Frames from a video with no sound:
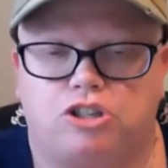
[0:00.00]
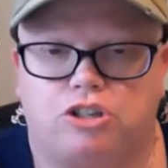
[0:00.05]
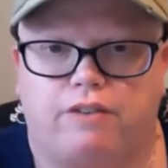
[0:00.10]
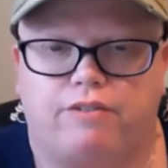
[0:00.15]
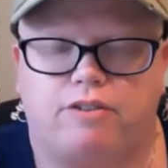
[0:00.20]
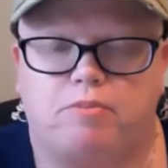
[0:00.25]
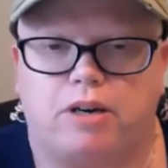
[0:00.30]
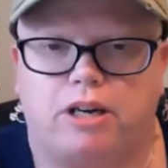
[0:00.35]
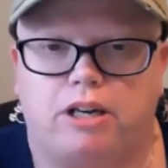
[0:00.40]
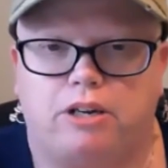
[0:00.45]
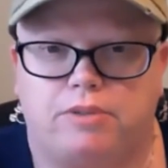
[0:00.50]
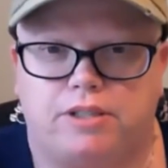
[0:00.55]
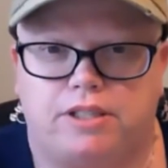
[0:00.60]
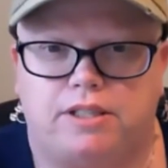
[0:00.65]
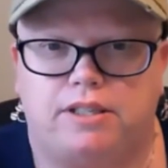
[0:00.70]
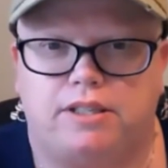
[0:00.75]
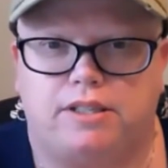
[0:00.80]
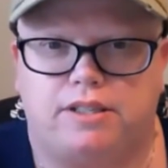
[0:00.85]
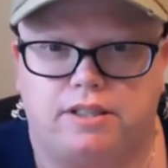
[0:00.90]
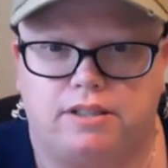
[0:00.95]
everybody was
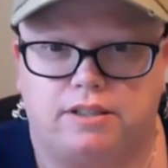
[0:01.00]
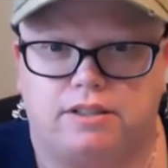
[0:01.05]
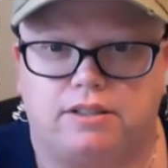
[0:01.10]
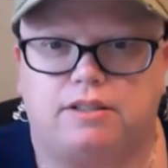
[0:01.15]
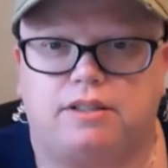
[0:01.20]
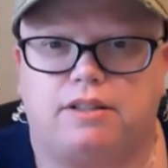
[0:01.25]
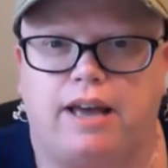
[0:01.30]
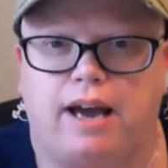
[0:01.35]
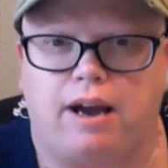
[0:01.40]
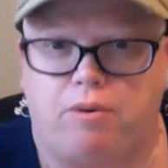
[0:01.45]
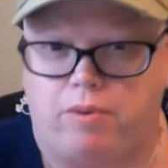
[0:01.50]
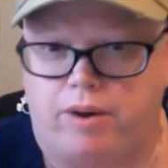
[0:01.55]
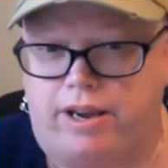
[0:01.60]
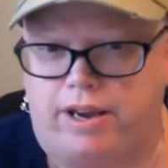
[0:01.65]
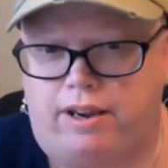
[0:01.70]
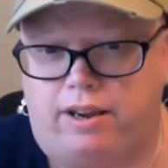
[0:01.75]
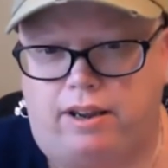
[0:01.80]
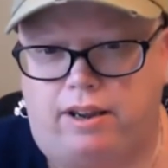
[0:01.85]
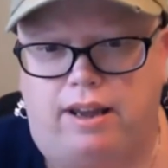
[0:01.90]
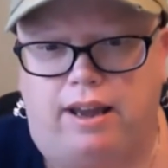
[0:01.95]
distanced that
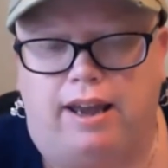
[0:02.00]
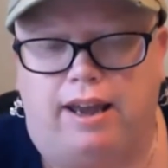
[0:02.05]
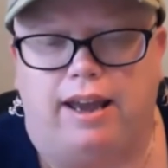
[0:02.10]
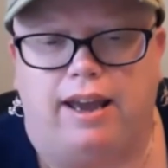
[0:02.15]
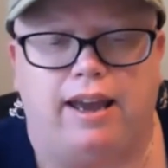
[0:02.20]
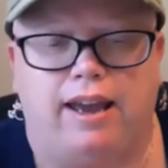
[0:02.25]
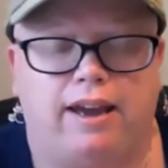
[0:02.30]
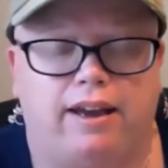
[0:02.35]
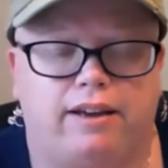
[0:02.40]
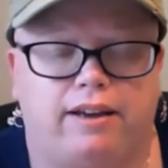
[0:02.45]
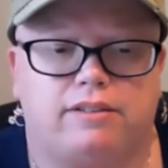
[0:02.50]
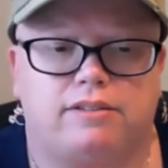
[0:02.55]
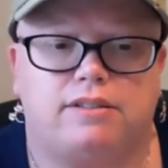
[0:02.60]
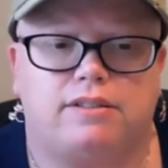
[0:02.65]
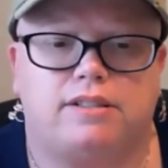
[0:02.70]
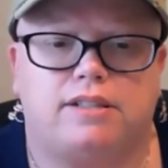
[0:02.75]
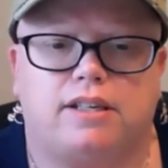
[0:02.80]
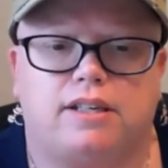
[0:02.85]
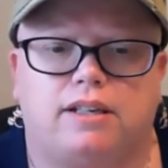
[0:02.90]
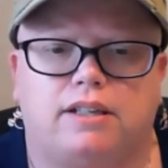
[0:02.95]
way.
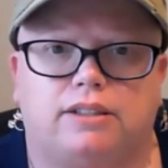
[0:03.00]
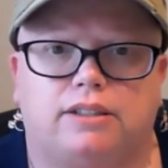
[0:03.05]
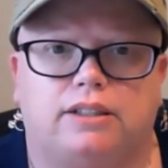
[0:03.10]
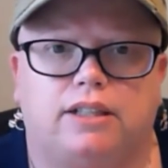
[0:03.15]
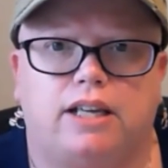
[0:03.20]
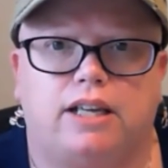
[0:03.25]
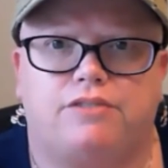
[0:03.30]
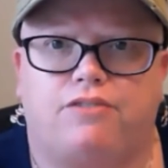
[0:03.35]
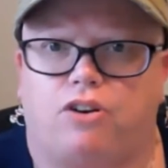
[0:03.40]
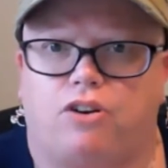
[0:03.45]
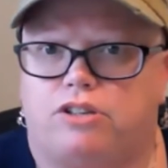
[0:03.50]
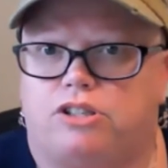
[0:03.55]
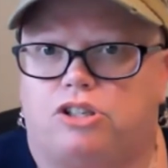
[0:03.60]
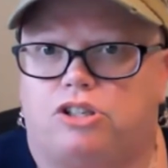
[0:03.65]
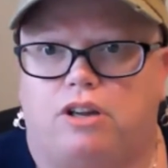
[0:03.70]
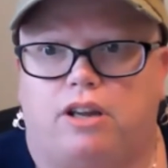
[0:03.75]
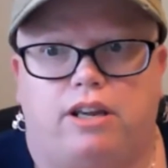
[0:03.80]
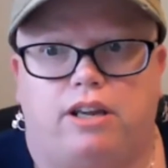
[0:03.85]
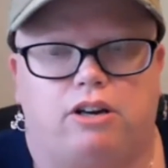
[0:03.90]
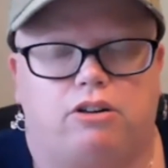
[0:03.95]
And as far as,
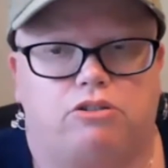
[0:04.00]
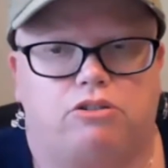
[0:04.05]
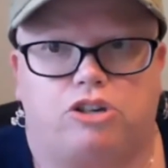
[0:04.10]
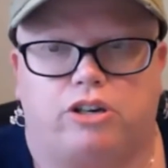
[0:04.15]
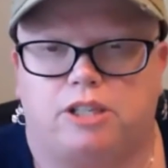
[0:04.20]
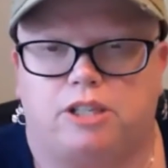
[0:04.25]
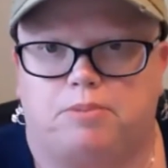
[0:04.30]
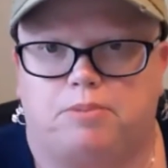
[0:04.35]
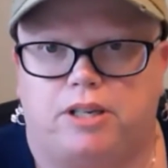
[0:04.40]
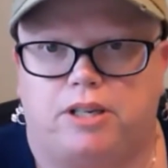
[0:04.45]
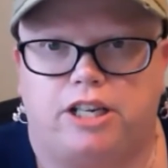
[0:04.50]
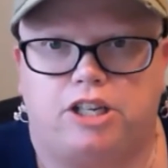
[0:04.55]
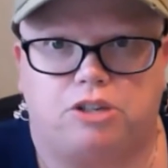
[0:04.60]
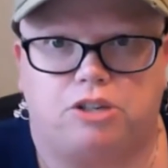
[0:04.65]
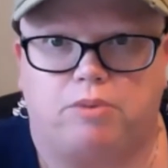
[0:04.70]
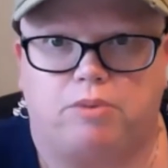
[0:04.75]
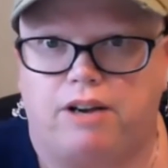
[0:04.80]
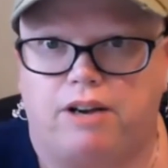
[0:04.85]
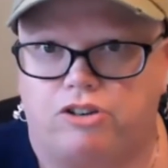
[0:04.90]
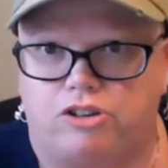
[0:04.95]

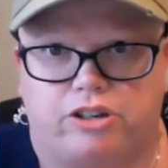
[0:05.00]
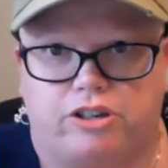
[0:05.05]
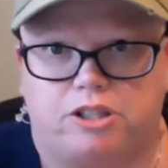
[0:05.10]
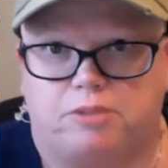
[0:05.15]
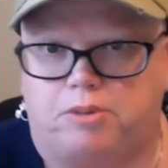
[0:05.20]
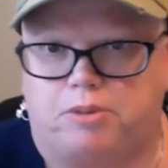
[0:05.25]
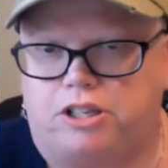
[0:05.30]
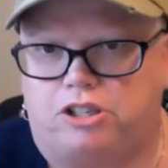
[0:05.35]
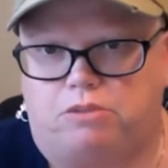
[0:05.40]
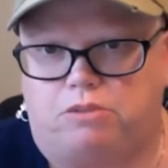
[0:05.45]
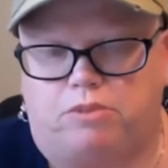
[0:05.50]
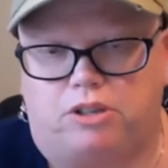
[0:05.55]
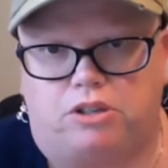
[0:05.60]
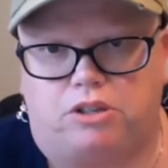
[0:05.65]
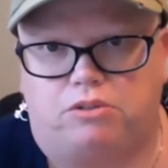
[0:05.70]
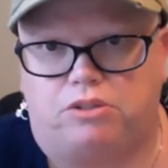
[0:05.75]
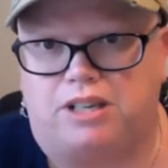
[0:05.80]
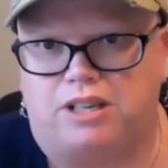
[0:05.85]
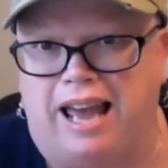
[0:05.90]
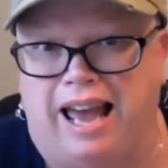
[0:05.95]
transportation, whatever transportation we
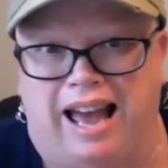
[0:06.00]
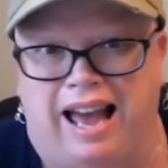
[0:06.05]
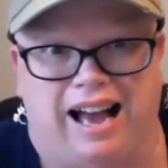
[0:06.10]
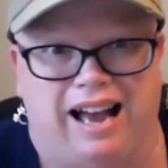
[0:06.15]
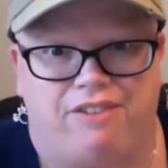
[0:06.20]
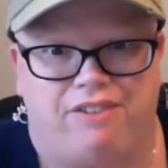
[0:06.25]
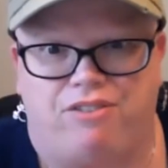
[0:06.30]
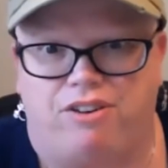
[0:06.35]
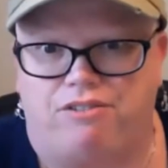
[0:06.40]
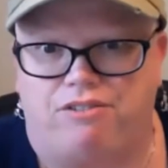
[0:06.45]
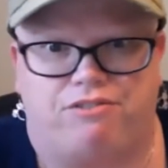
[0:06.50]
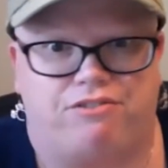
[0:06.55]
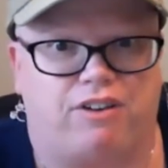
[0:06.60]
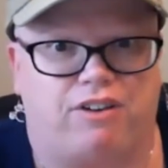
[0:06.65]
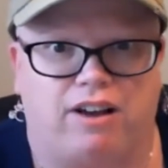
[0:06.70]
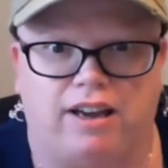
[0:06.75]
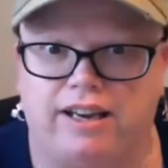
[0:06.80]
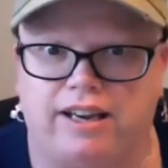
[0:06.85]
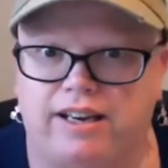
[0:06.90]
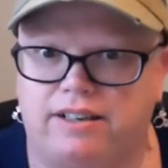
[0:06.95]
used, I felt
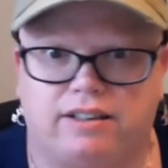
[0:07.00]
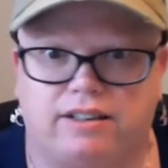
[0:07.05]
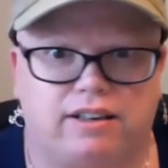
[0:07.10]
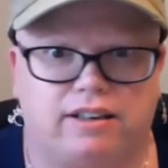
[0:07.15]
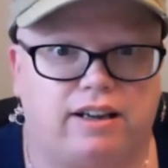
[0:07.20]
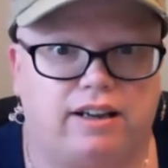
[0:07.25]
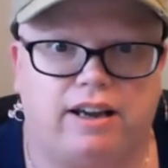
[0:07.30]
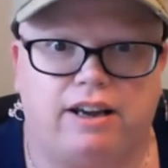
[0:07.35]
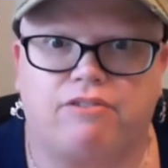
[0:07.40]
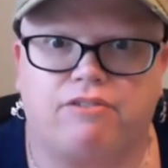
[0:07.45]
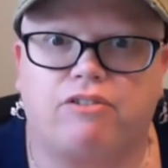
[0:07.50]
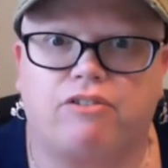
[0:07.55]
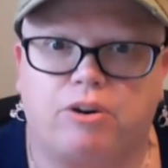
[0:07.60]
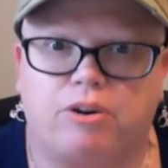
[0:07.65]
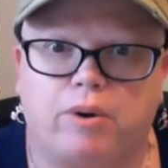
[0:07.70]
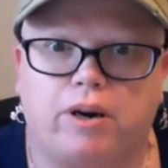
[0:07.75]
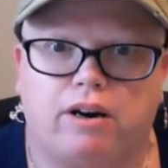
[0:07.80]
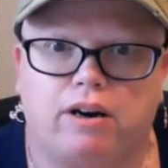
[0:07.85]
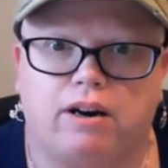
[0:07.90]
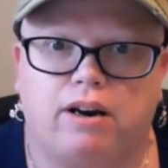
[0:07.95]
fine
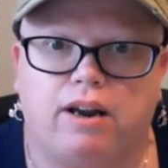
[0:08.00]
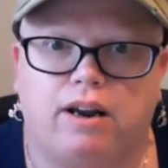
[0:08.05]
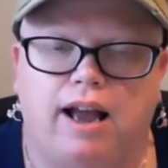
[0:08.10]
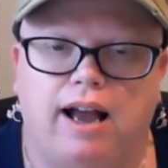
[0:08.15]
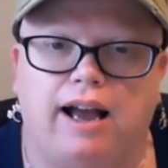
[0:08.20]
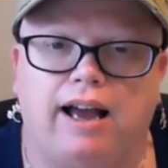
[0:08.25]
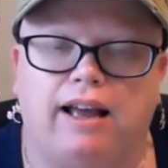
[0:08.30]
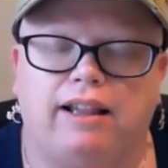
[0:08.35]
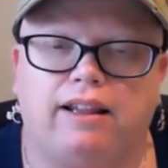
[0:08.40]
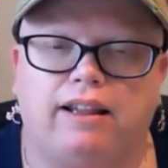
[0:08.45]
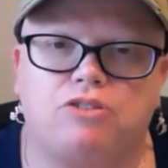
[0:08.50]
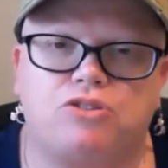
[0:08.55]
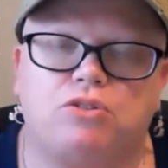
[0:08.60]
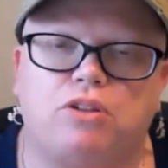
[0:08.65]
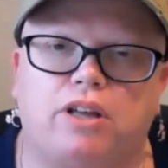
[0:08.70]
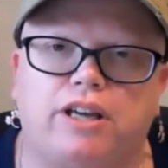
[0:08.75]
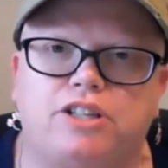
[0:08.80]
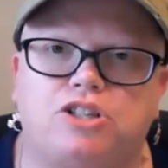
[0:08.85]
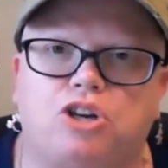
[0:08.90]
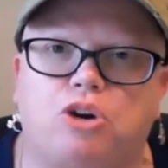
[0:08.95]
everywhere. I also
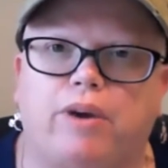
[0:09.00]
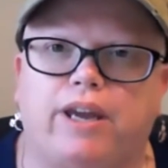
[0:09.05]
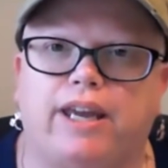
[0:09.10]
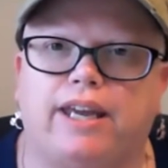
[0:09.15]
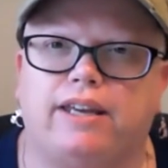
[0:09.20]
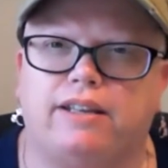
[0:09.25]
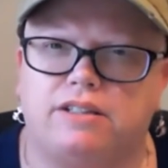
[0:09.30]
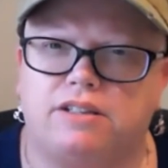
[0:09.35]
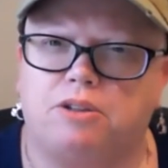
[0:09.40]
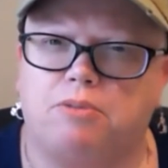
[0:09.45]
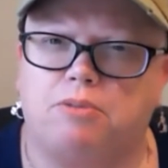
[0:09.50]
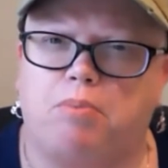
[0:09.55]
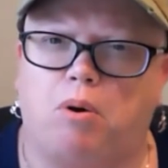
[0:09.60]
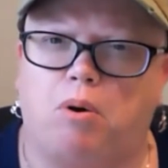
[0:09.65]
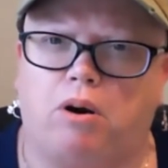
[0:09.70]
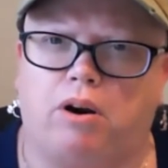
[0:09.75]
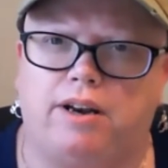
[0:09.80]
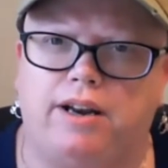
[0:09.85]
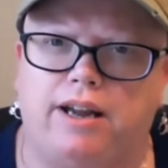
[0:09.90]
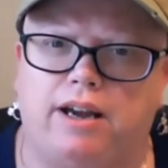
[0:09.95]
liked going into the
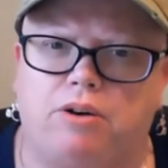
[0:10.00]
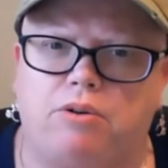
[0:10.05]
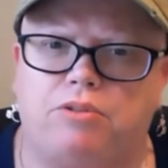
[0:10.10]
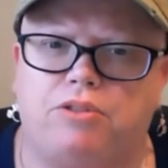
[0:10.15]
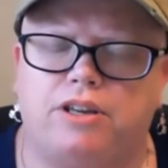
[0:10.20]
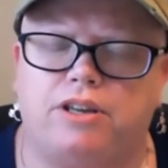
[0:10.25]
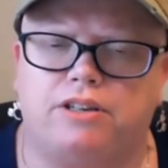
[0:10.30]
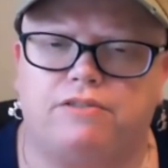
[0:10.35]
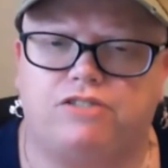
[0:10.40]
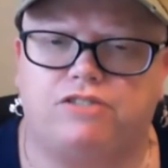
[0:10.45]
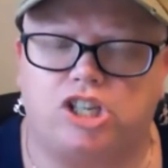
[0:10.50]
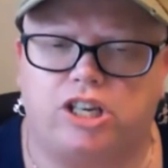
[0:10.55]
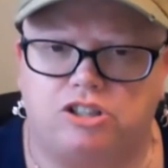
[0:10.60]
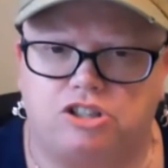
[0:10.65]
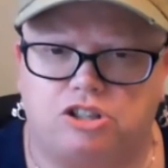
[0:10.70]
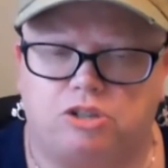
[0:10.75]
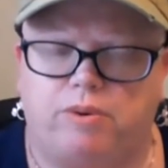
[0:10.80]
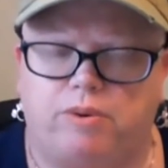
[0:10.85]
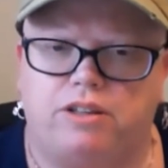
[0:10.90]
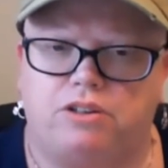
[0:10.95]
park now. They've
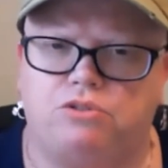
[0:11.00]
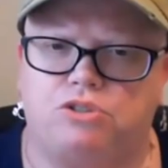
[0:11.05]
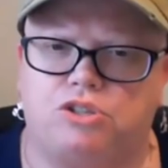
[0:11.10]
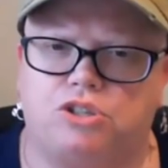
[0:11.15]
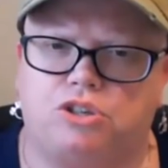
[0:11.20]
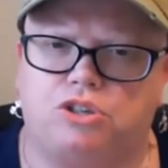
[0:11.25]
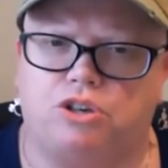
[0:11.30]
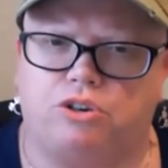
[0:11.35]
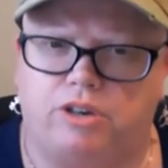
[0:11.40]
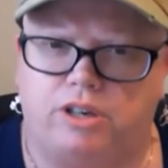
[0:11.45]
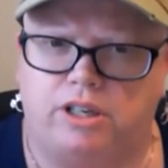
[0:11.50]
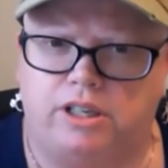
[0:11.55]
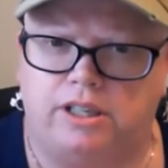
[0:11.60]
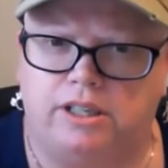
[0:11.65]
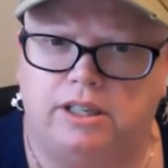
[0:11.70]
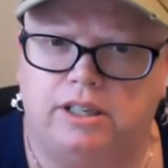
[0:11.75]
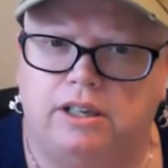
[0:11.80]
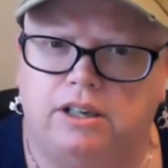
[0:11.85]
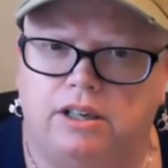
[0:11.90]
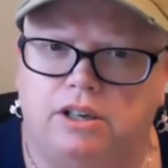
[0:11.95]
changed the way they do
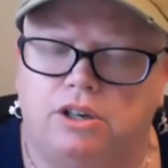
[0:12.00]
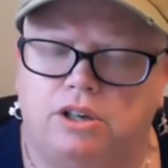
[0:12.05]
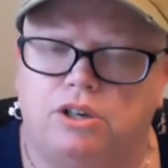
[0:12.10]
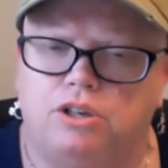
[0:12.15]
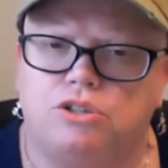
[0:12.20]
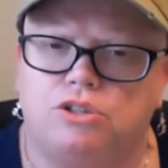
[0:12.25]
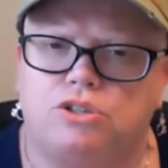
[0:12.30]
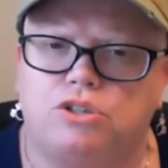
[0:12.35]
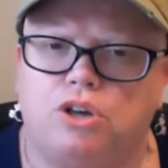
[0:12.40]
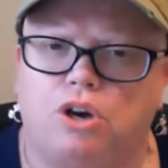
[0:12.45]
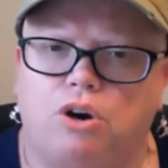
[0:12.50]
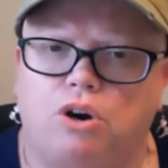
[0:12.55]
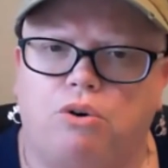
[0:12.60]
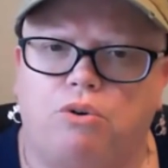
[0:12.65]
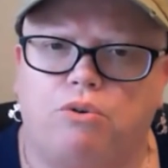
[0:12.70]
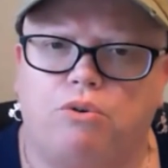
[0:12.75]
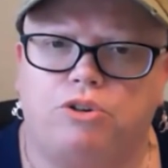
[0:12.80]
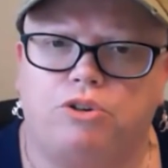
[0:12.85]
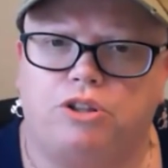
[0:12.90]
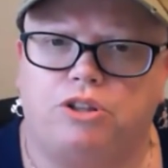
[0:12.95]
security. Mm-hmm.
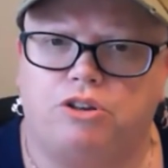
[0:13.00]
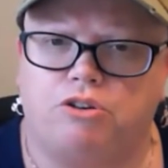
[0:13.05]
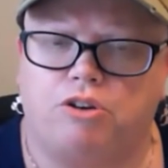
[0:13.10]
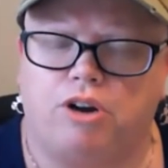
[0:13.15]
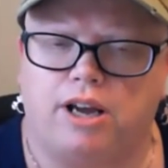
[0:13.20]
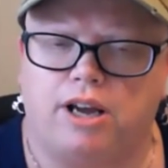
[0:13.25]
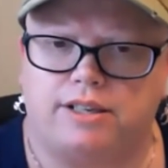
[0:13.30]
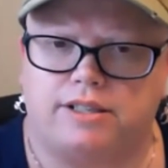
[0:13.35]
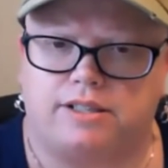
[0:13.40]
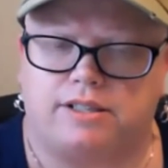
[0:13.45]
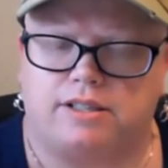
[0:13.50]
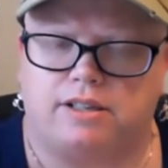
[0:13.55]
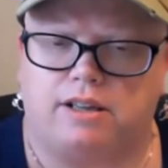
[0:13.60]
So they're not